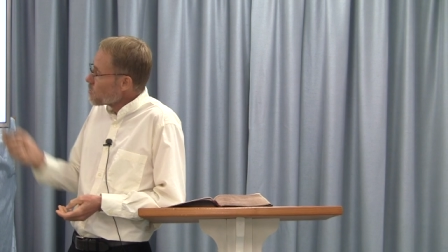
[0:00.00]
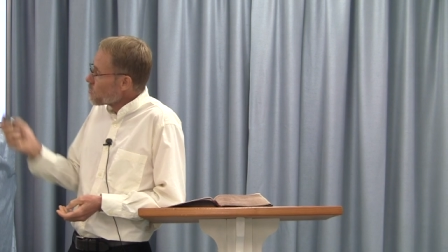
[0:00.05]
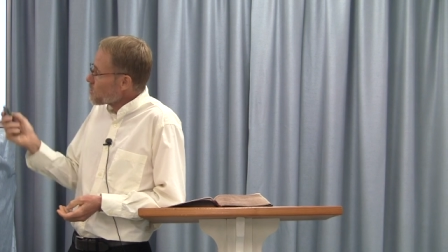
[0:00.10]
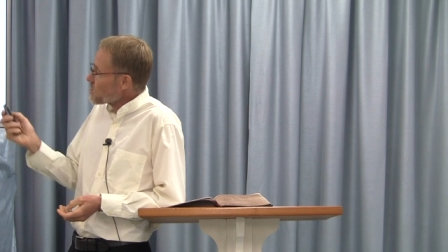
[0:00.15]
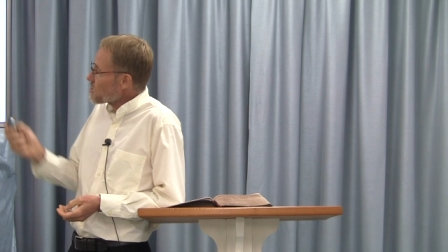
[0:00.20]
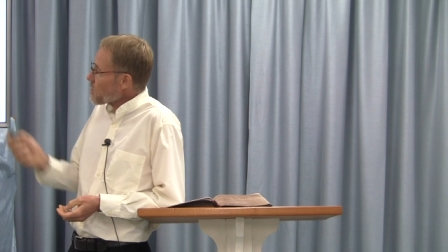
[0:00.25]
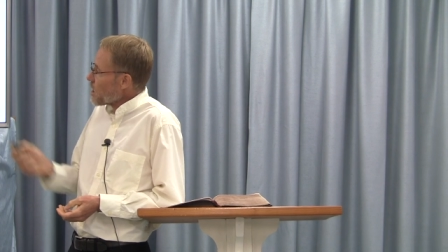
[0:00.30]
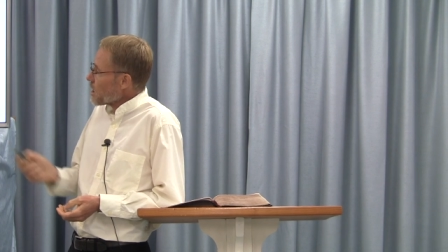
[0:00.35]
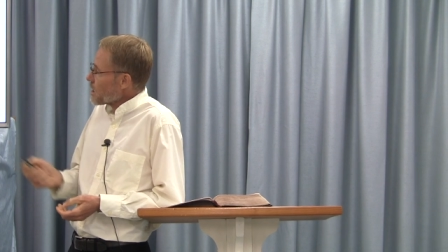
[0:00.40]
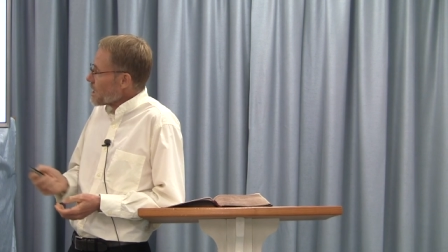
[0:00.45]
we
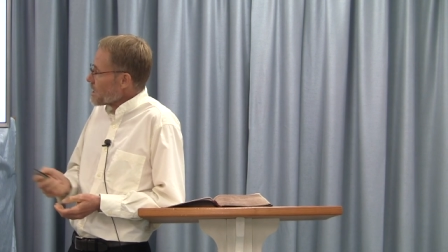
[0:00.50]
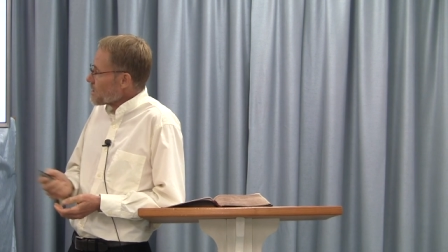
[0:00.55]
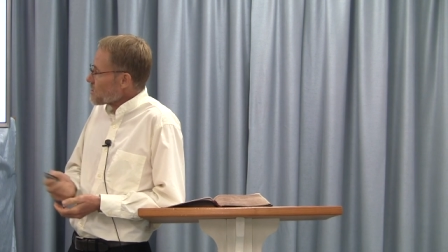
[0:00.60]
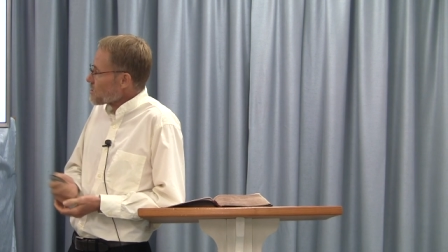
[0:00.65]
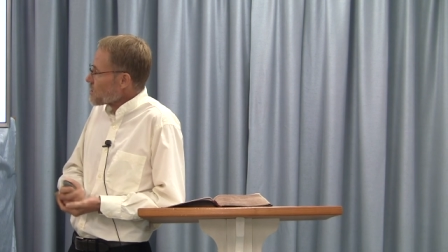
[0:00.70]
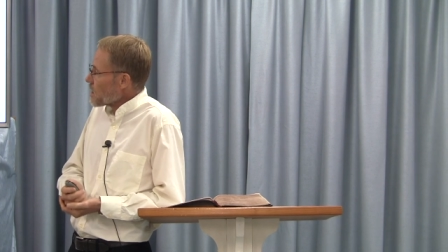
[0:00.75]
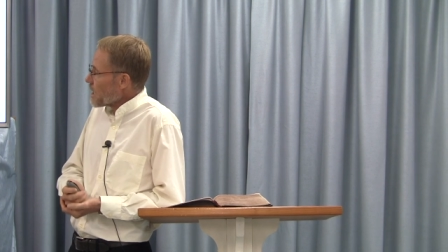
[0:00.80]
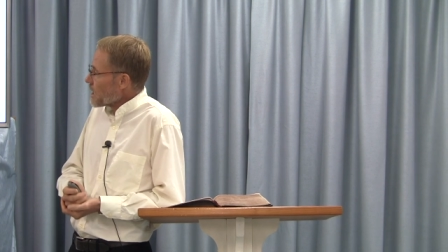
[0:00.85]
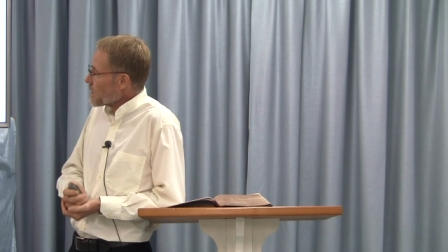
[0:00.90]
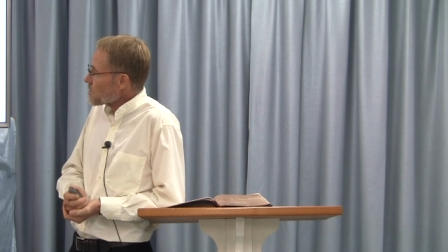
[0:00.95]
saw
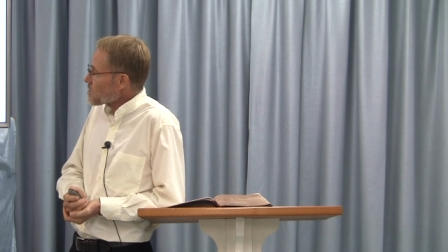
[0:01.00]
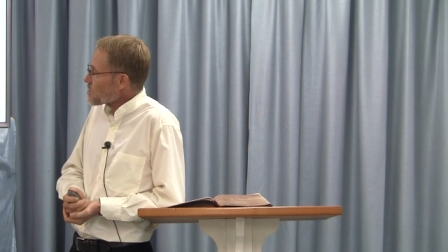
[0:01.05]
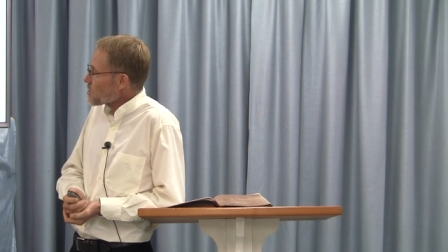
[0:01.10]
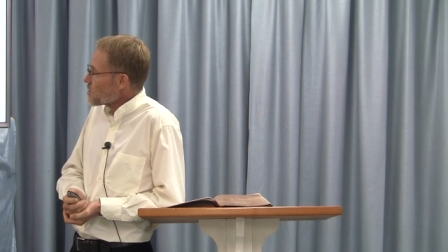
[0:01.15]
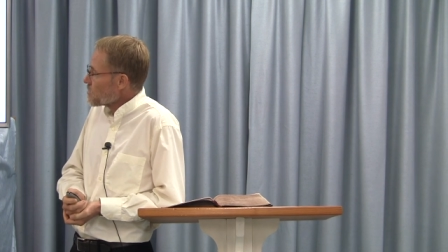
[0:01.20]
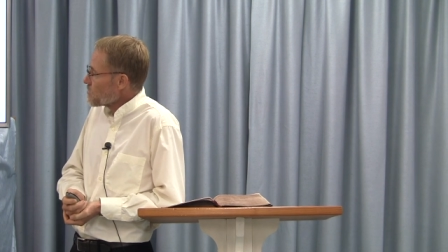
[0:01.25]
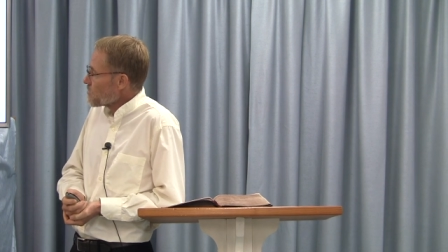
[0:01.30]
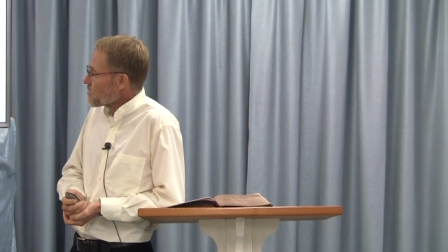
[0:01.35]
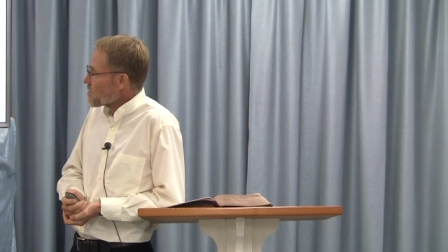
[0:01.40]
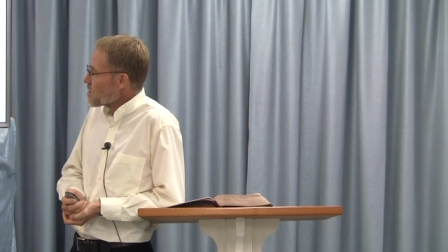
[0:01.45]
last
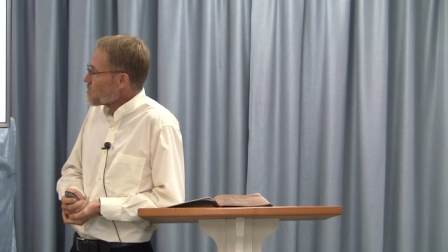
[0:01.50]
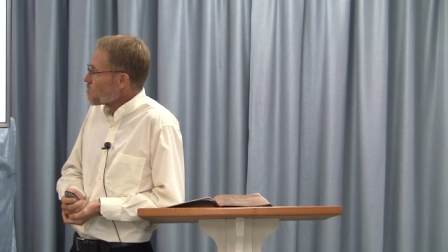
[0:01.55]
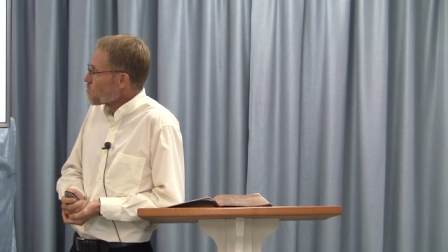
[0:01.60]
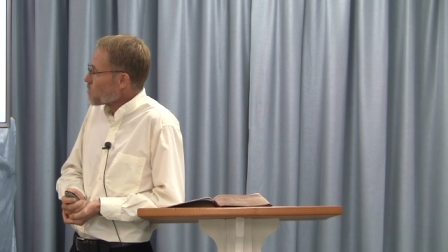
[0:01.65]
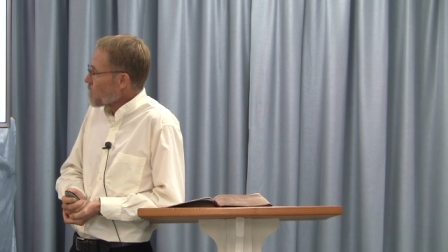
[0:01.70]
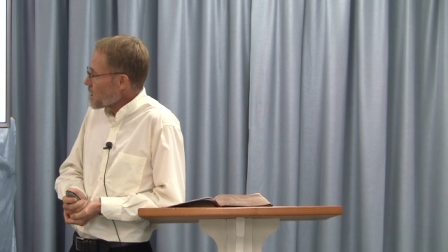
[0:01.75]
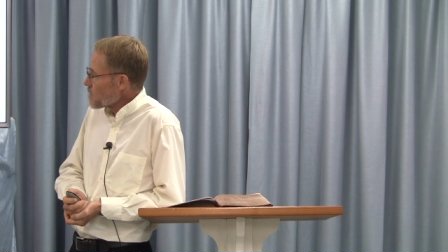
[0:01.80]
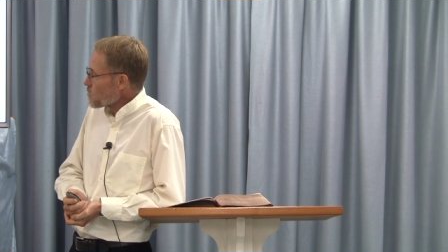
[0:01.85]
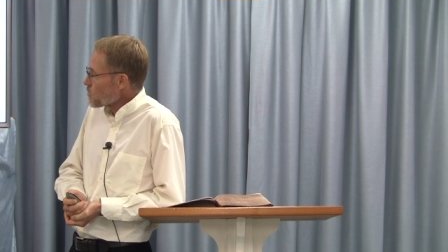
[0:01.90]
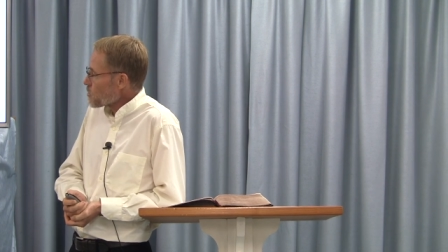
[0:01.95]
night
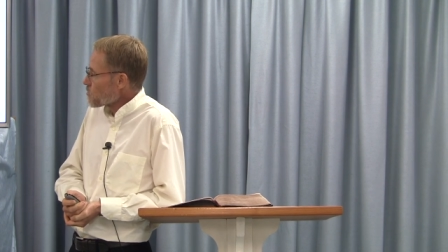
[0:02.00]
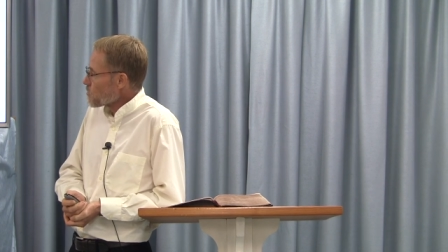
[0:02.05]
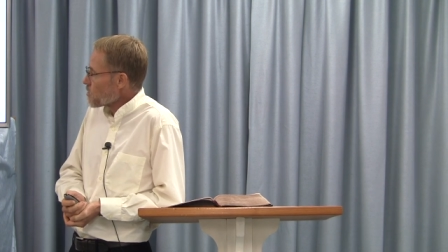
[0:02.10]
Papal